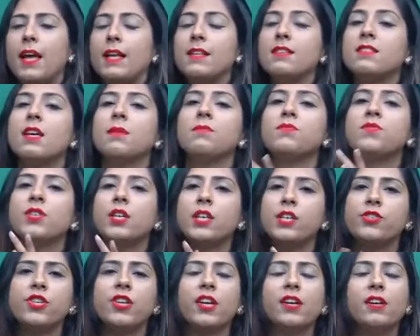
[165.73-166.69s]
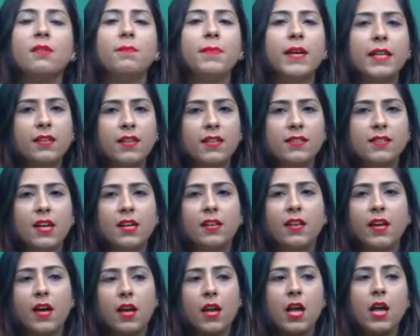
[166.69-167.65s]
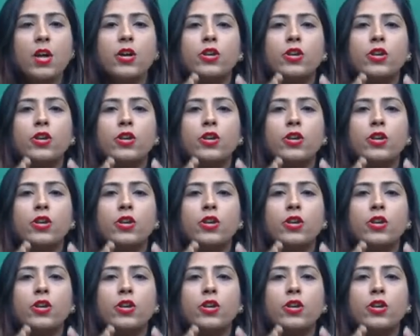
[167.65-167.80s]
and some surgical methods are there